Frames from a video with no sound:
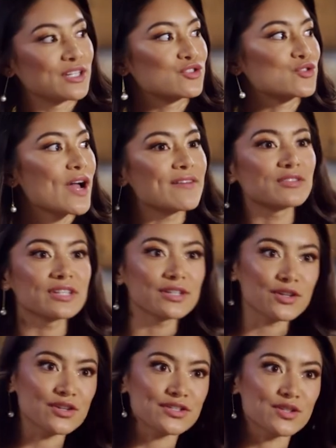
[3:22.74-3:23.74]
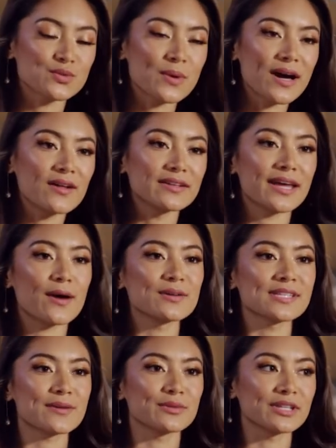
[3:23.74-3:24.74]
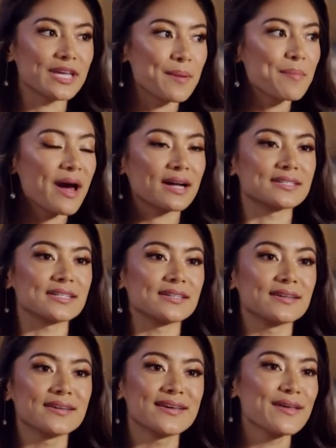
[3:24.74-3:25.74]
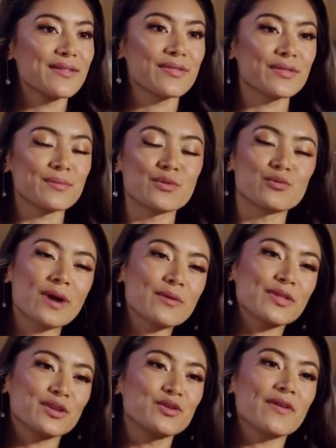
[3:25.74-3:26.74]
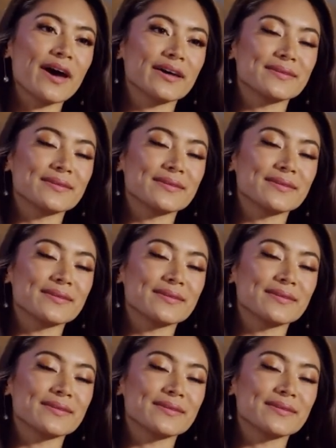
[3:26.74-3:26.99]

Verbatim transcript: traveling nurse as well, and how has that really impacted the, the route that you've had?